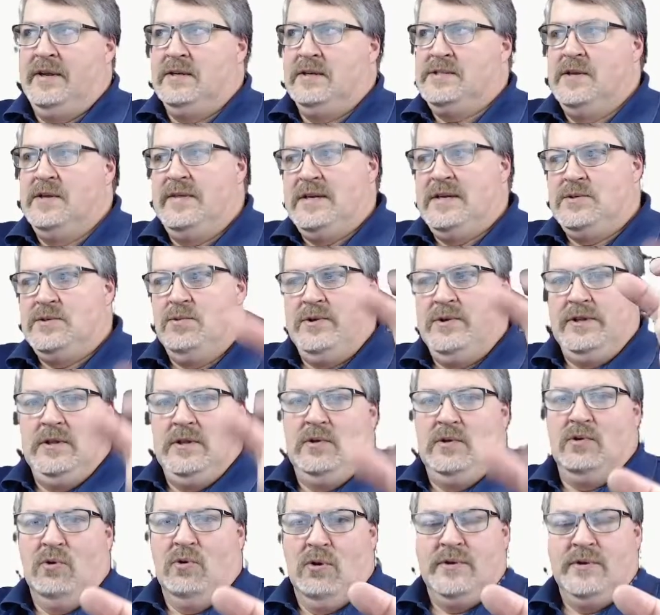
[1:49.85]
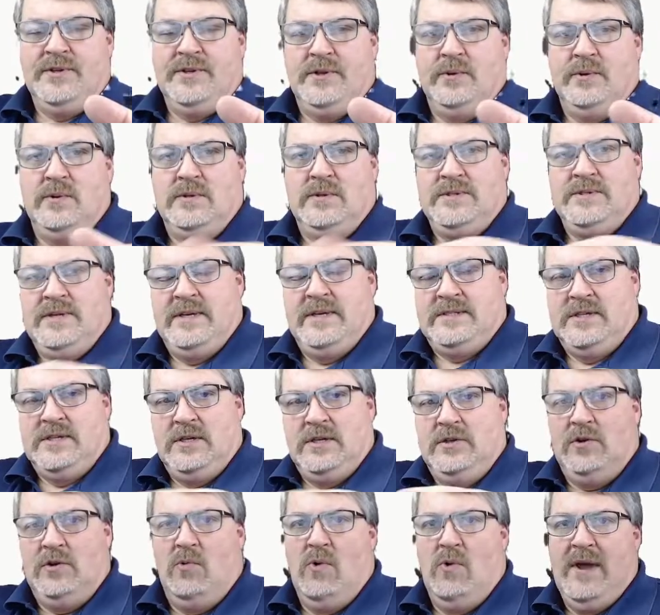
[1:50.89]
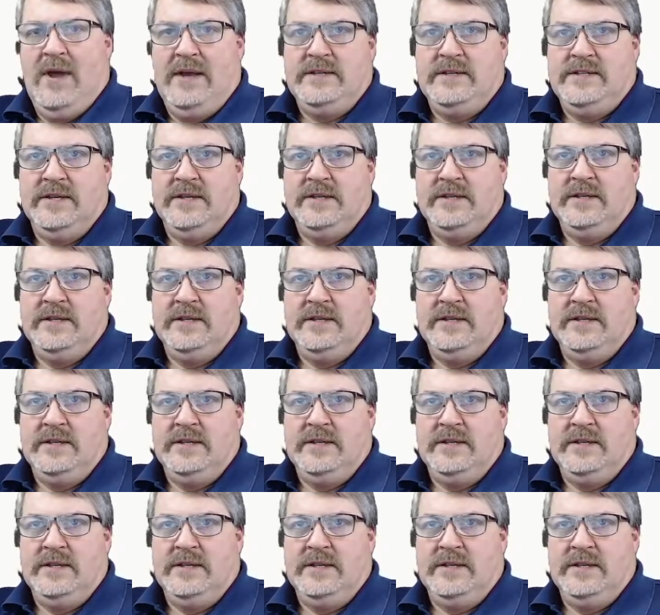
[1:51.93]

So that's one little growth tool. It's a little way to